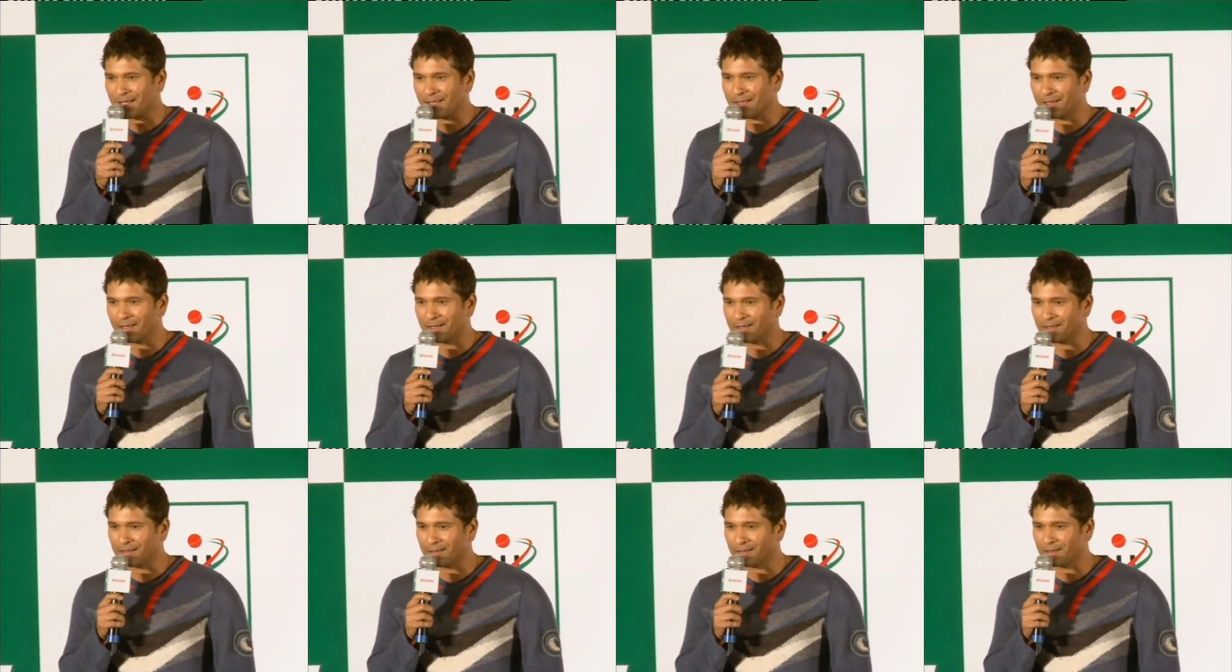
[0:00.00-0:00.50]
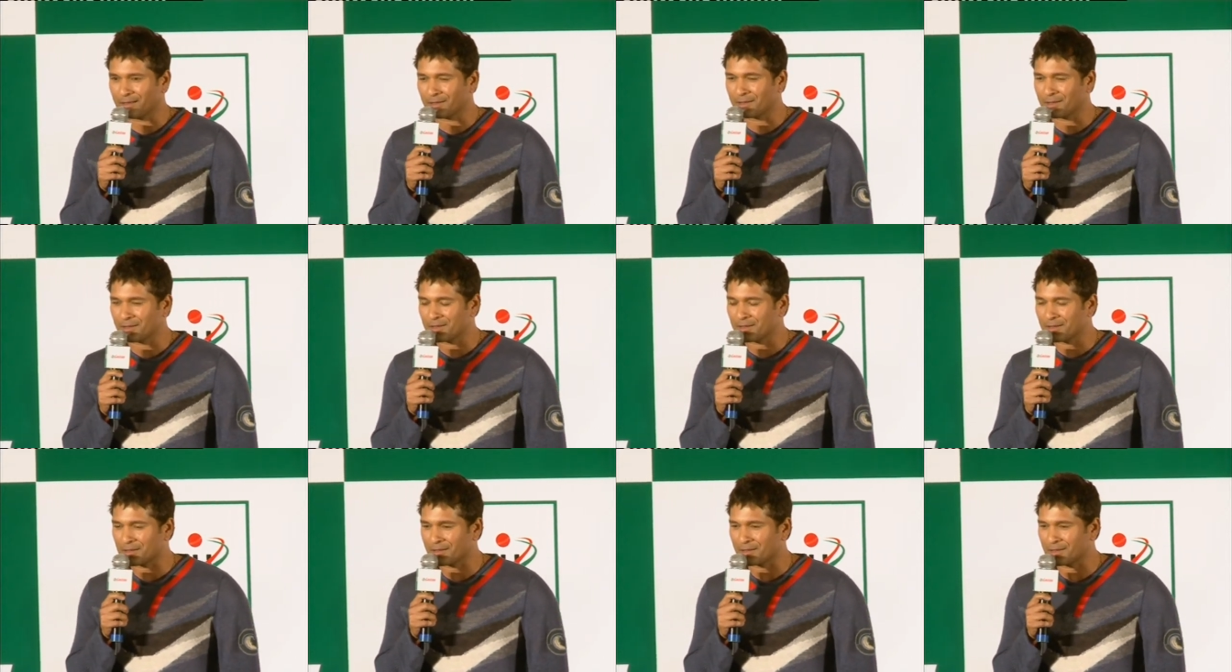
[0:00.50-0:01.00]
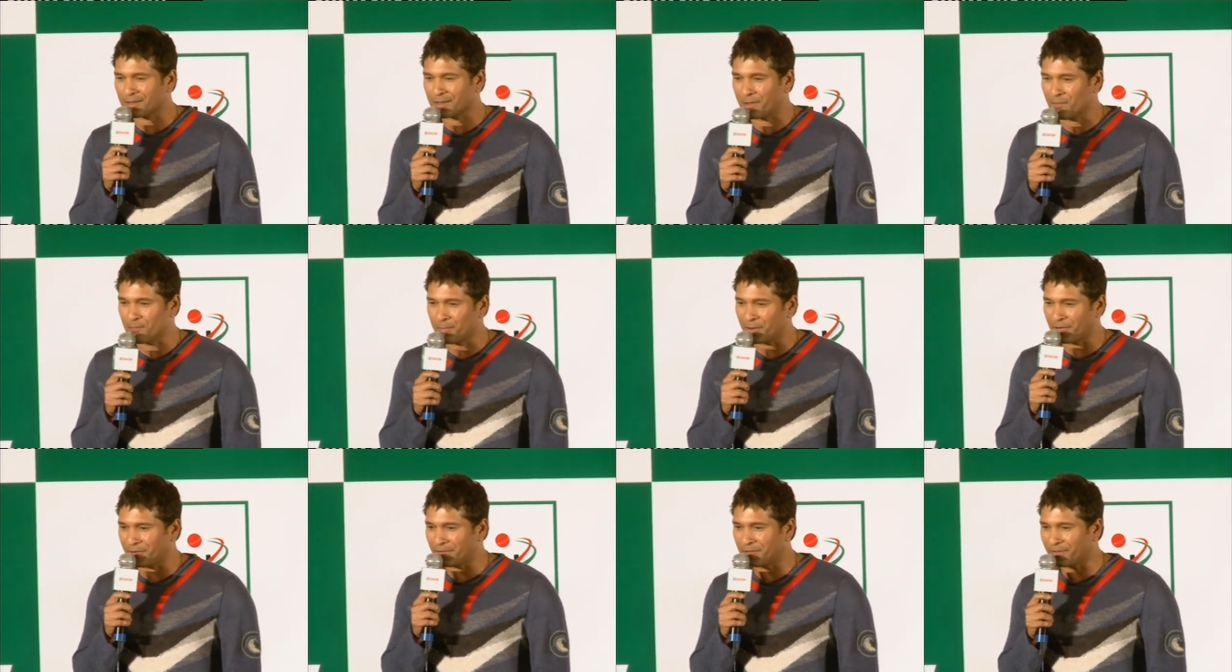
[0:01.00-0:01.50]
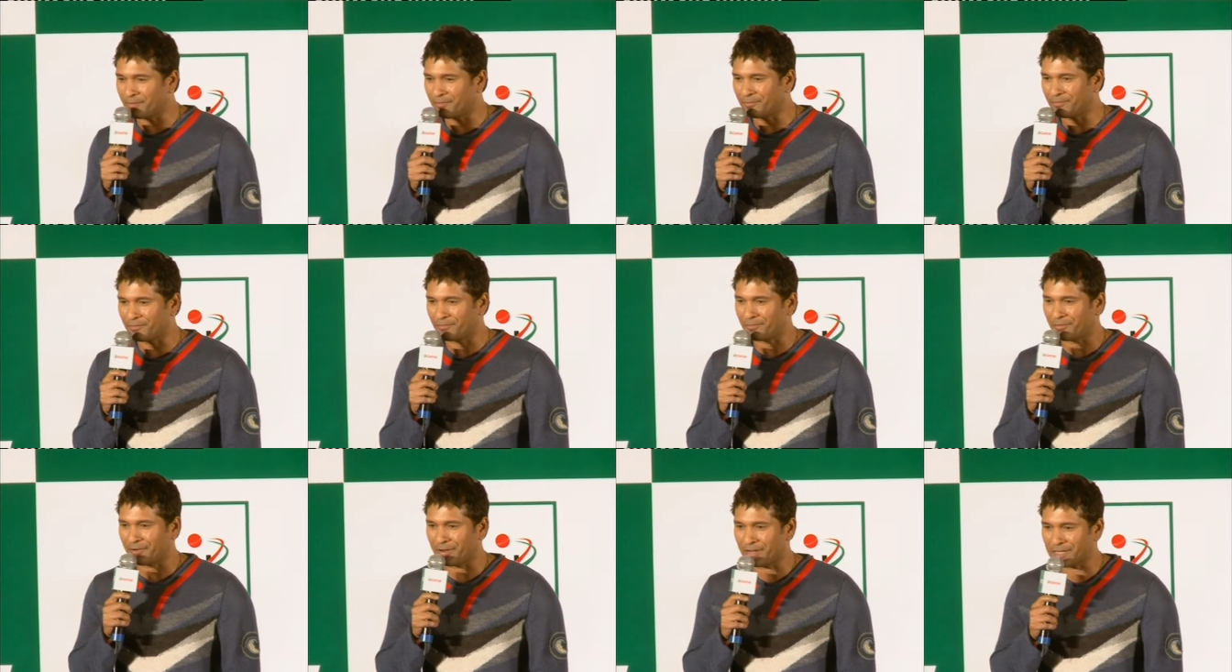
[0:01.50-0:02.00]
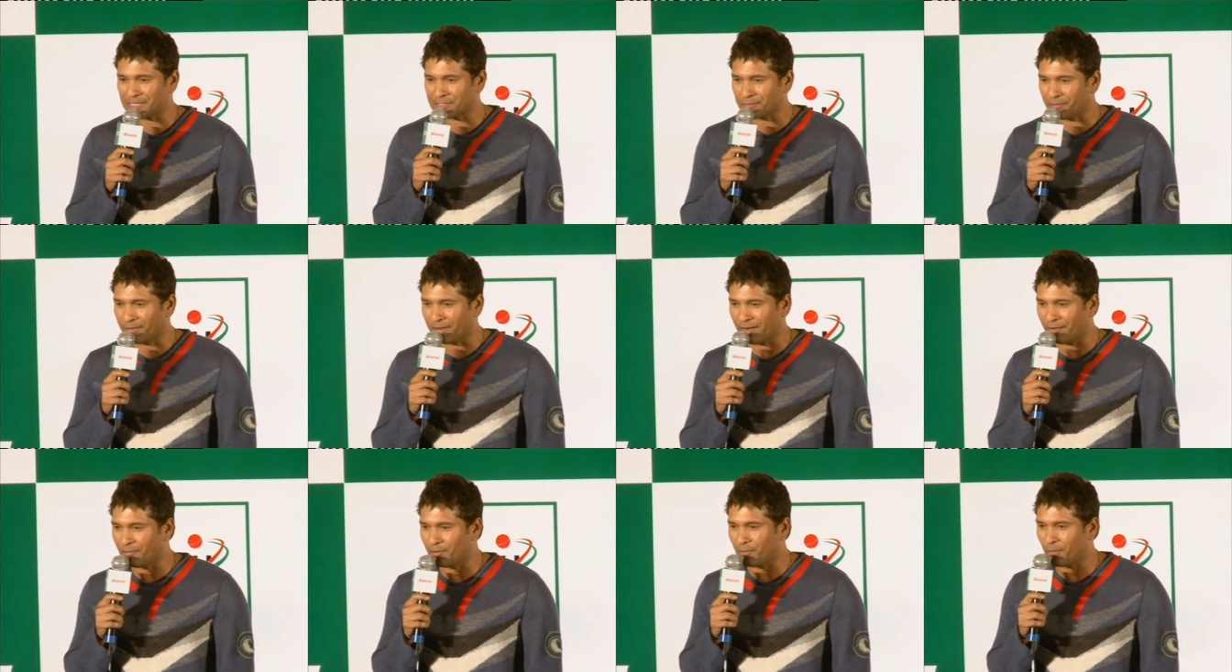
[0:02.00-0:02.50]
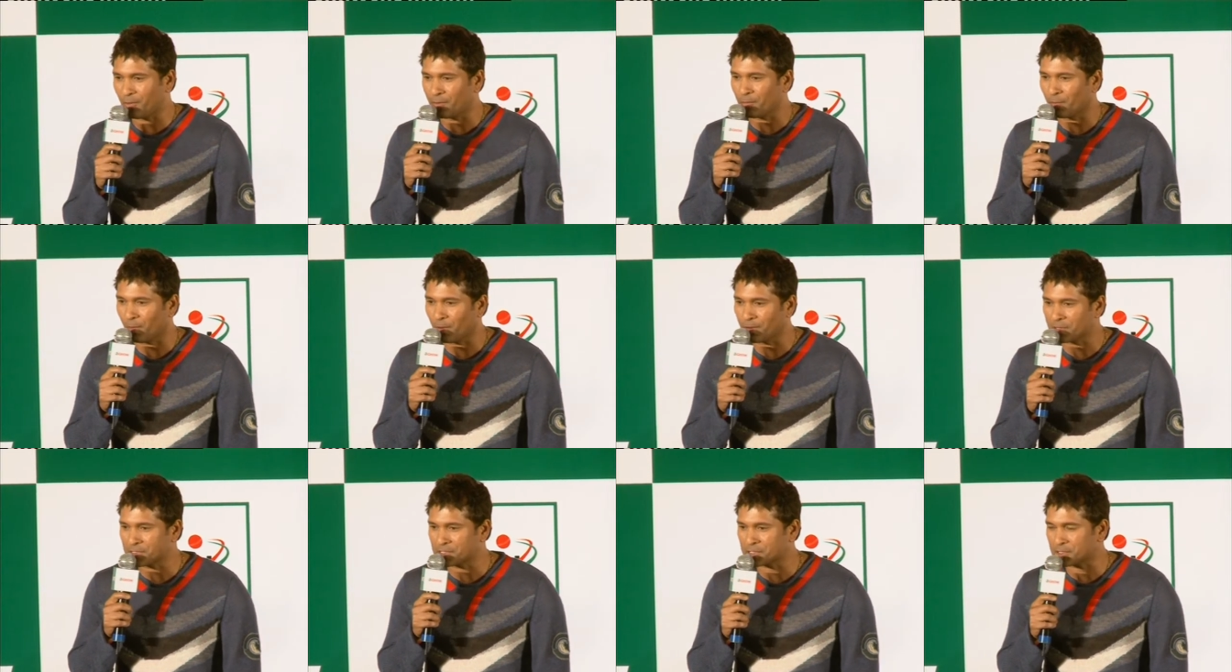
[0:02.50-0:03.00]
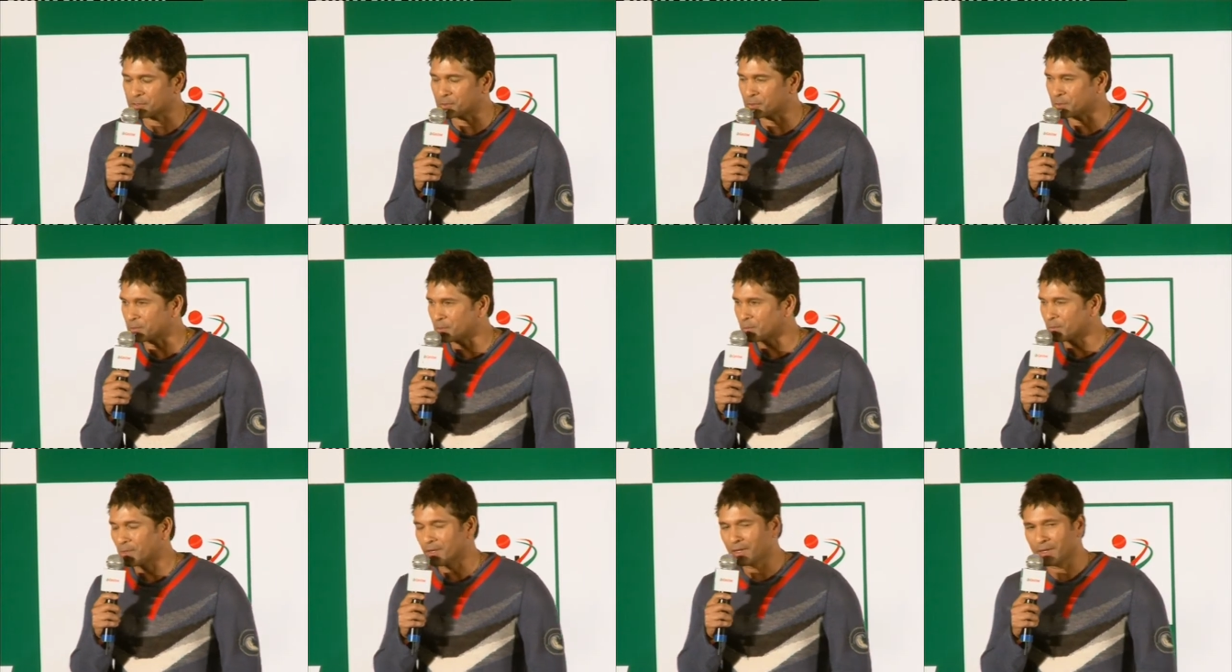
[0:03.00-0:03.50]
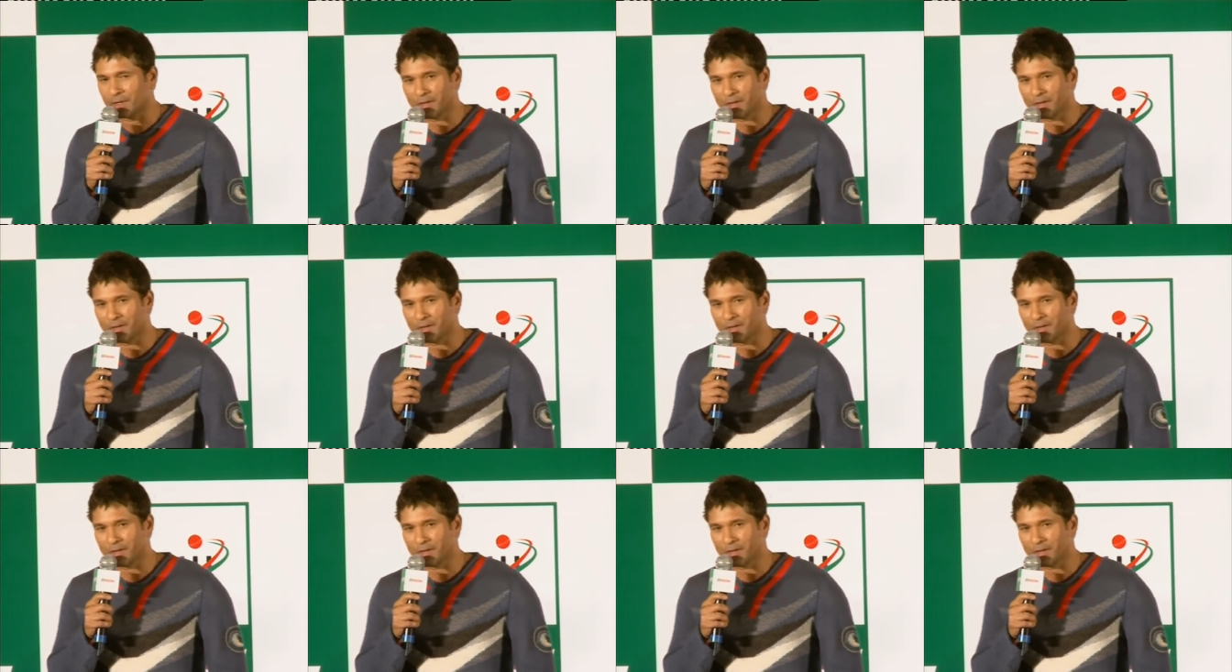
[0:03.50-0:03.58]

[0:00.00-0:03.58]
uh, competitive race where everyone wants to,